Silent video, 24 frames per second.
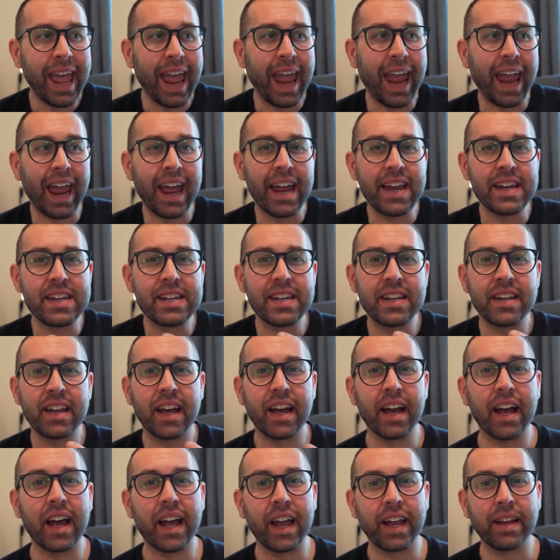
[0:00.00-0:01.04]
And
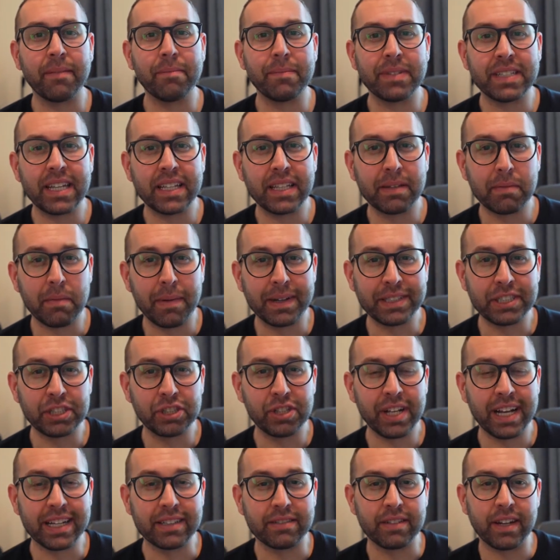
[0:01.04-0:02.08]
I sent them a message
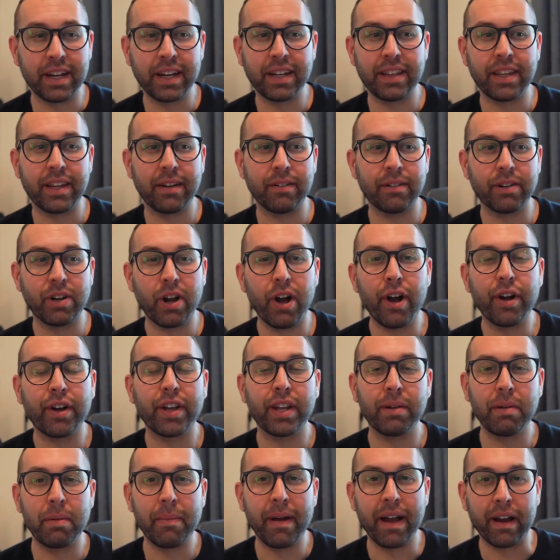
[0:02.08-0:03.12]
last night, and they were
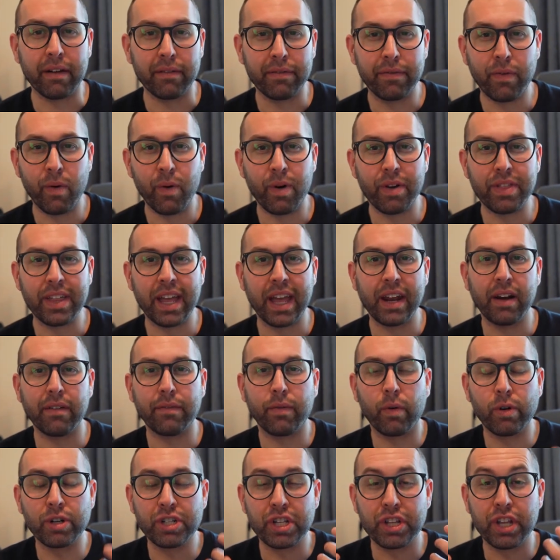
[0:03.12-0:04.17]
talking to me back and forth, and
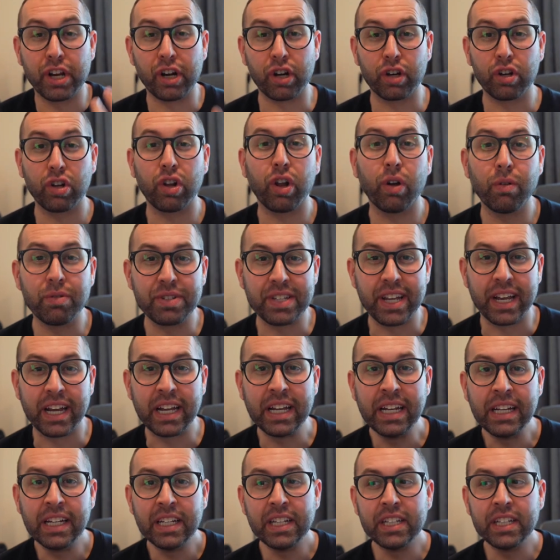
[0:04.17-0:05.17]
unfortunately they are closing.